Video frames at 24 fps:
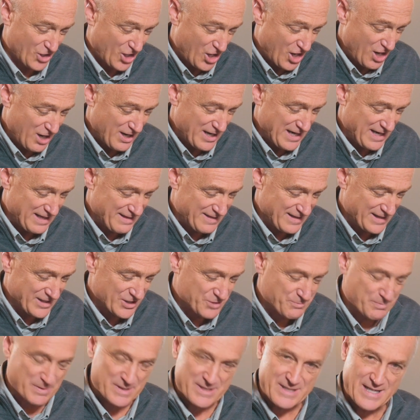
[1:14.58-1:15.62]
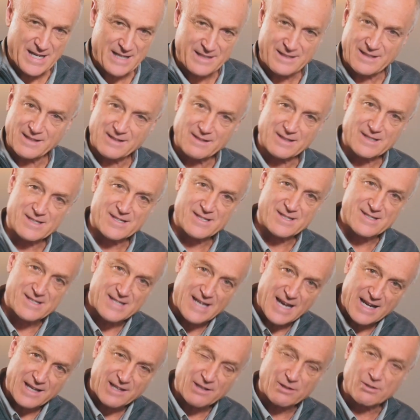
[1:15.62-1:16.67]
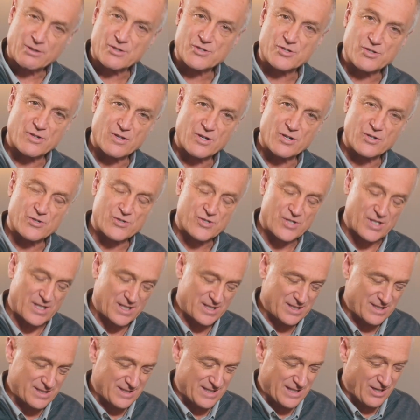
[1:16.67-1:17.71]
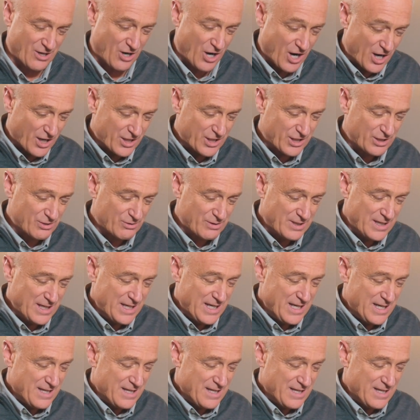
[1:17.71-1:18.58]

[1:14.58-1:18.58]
are atheists, but technically secularists are those that argue